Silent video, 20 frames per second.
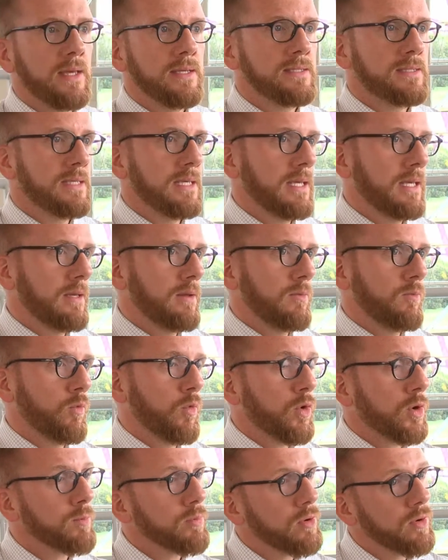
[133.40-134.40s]
They see
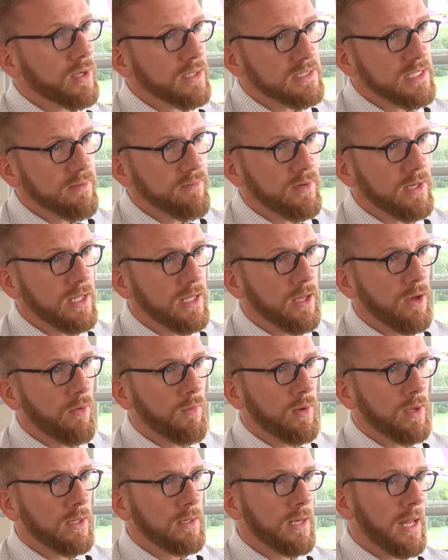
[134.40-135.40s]
work productivity
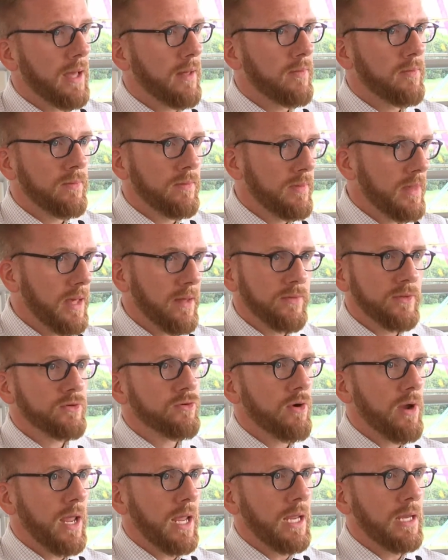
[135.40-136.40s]
going down down
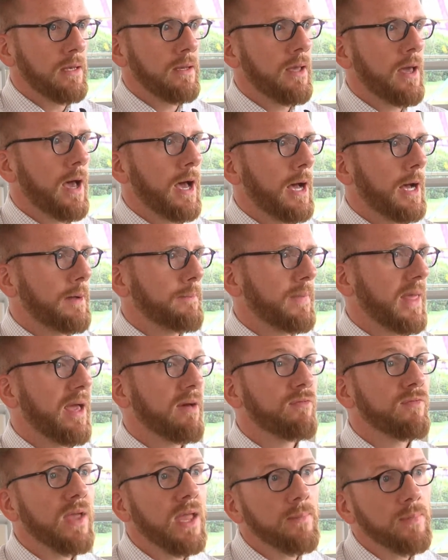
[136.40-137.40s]
the drain. Um,
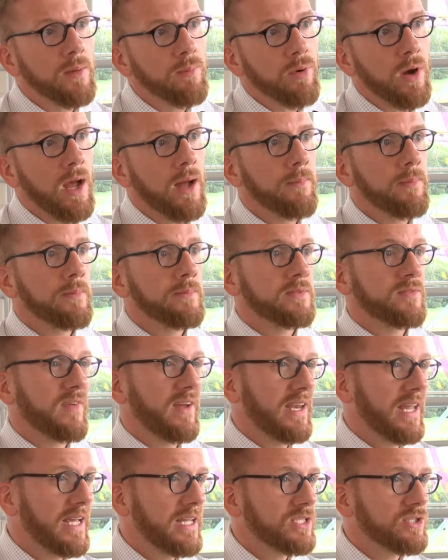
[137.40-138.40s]
they have family
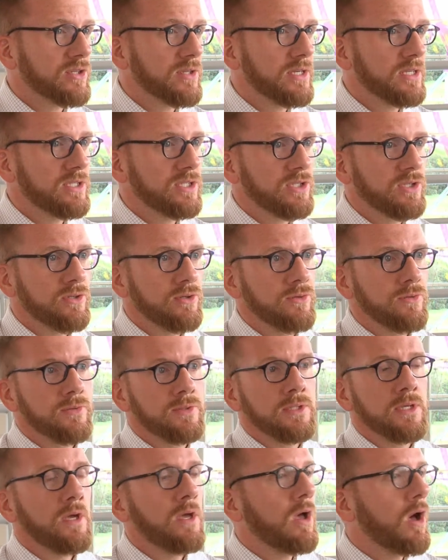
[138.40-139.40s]
problems, financial
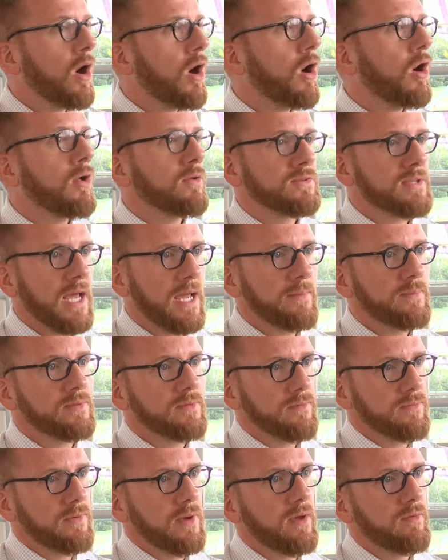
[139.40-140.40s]
issues, all
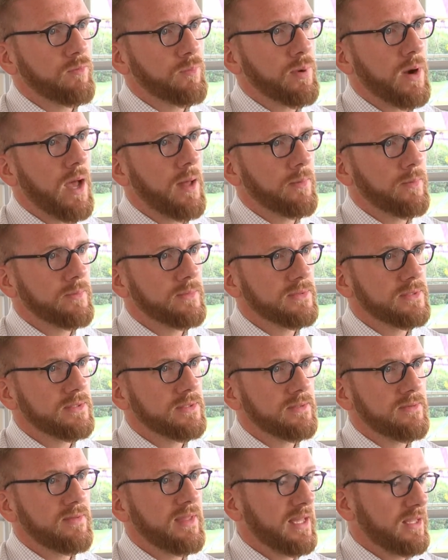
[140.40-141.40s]
types of, of
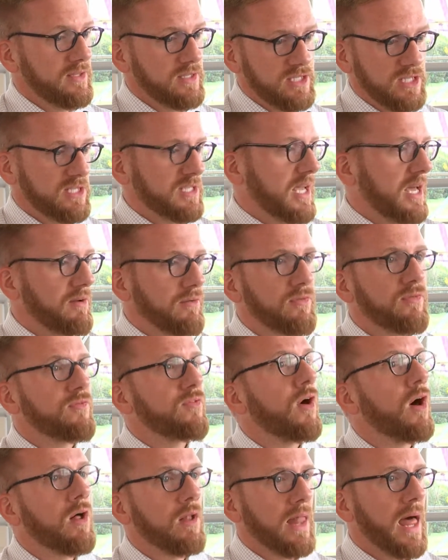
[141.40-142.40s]
problems that just kind of
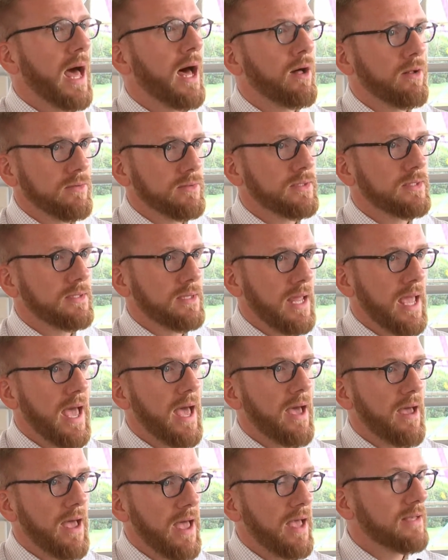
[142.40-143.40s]
fall out
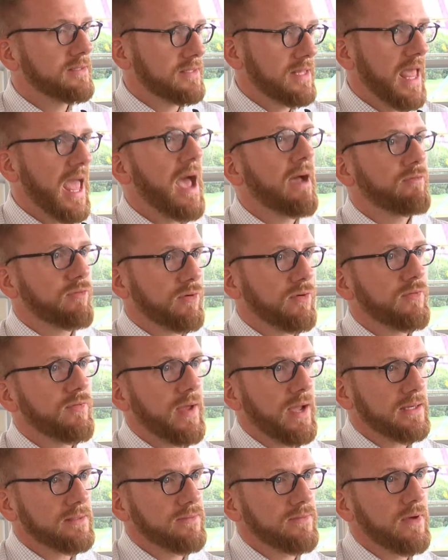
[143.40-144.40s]
as the after
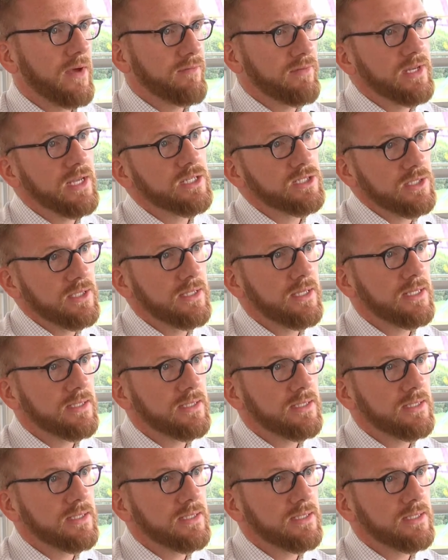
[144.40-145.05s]
effect of addiction